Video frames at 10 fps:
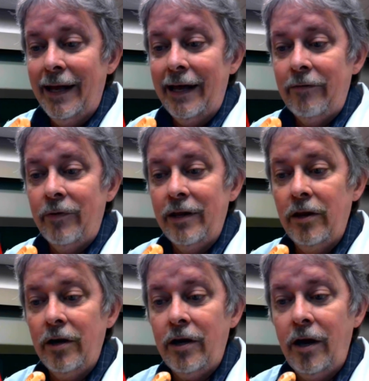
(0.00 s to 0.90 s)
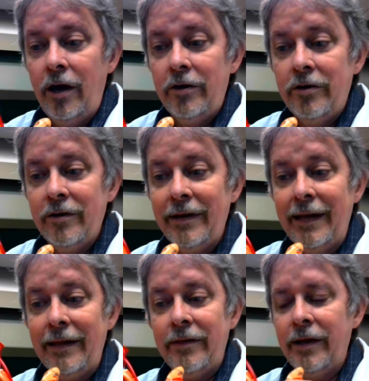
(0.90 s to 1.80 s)
If we look
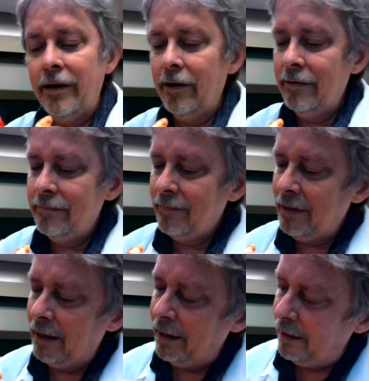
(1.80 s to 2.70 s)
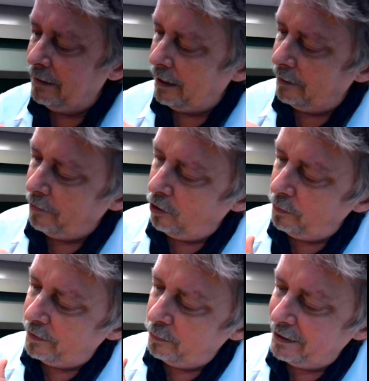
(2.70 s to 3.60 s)
underneath here, and I'm
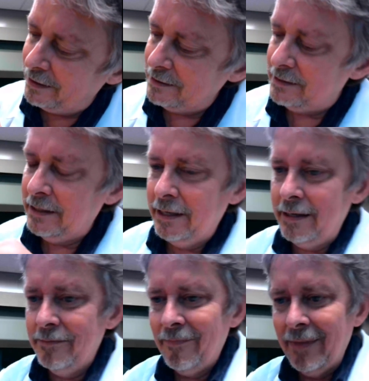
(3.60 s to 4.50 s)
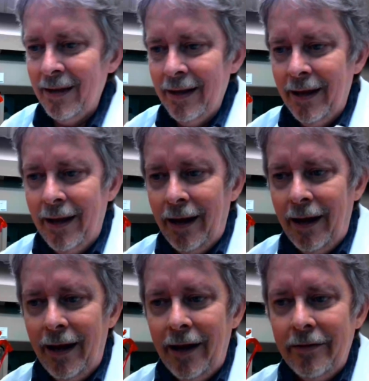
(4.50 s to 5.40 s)
hoping we can see it,
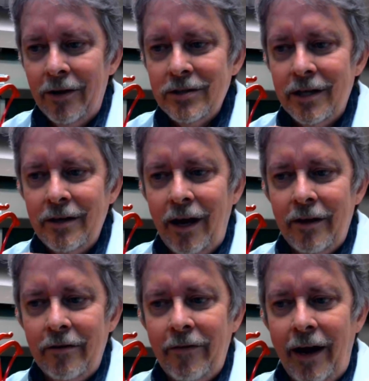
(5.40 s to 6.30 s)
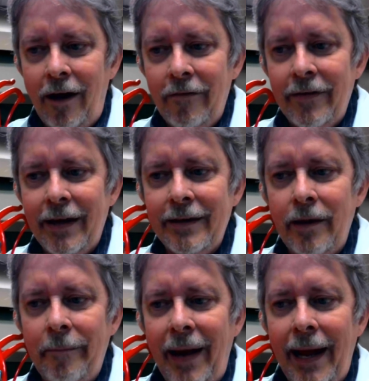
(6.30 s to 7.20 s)
there's another valve in the
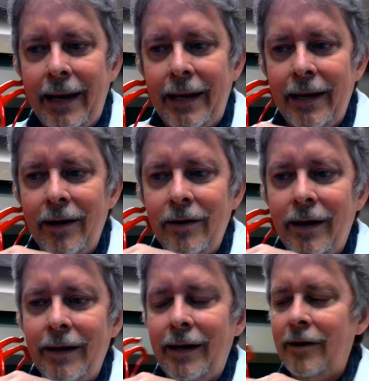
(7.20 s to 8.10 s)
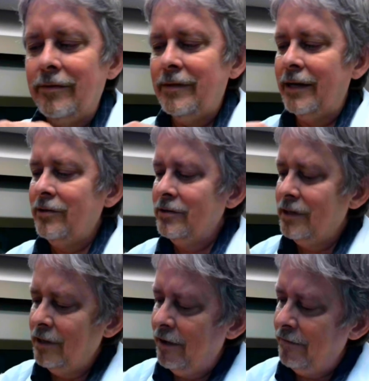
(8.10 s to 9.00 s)
back here, and I don't think there's
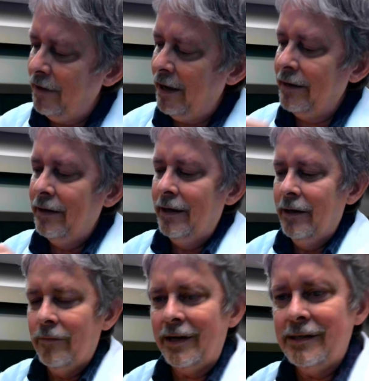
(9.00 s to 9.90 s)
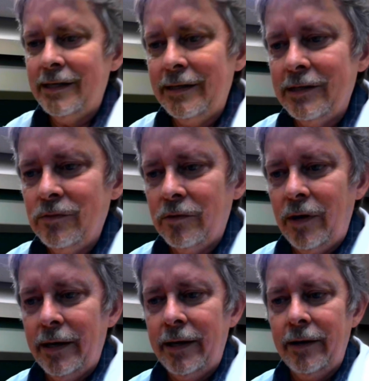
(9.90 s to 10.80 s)
enough light. You can see this one
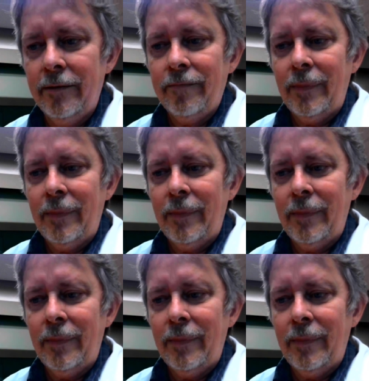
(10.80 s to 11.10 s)
right here.